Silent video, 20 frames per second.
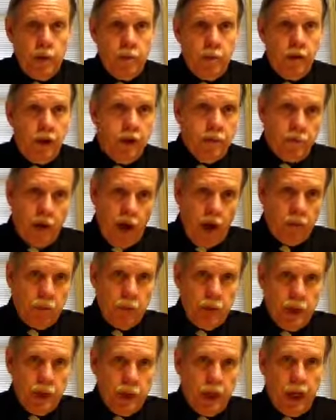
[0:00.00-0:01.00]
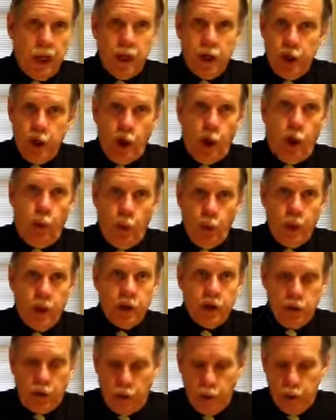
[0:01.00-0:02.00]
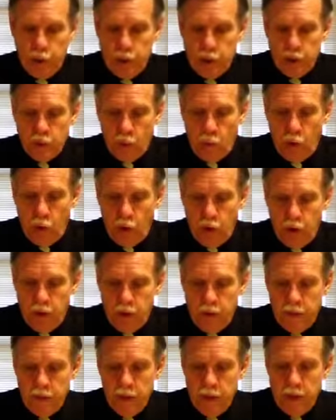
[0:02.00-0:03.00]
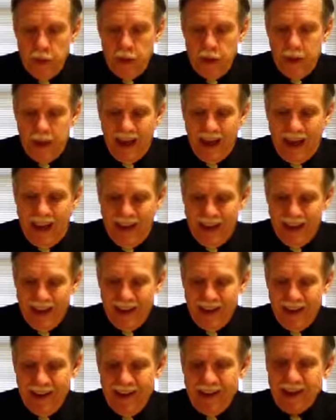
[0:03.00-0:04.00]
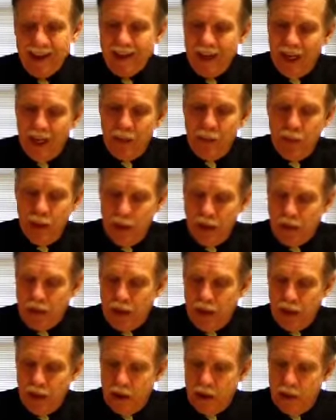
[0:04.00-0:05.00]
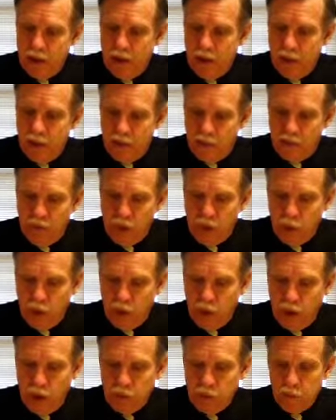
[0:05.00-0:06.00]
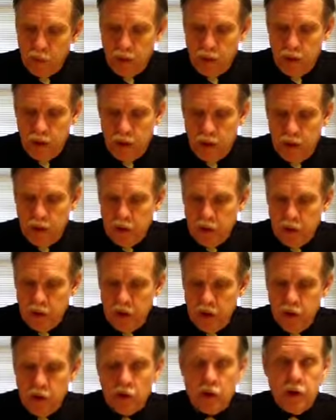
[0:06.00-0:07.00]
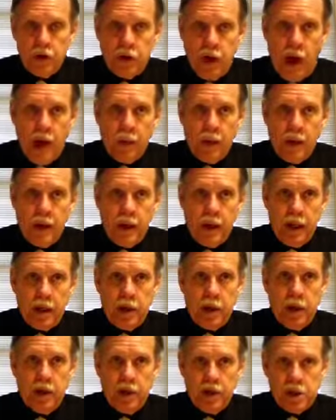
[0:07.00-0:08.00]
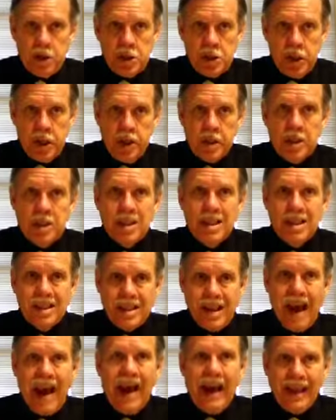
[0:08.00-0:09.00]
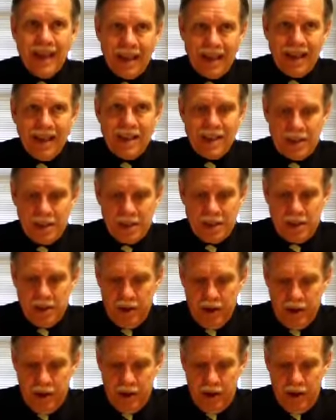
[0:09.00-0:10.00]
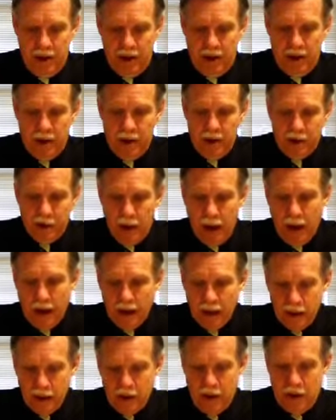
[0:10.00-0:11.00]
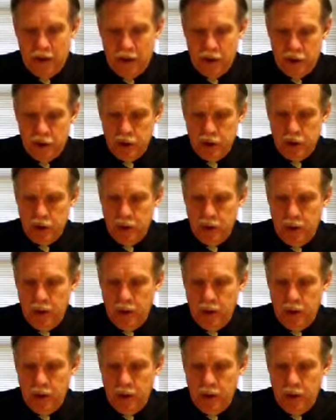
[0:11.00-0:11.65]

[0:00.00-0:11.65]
involvement in a no-win Korean War, and claiming that the federal government tended to dominate the state's tidelands. And the tideland issue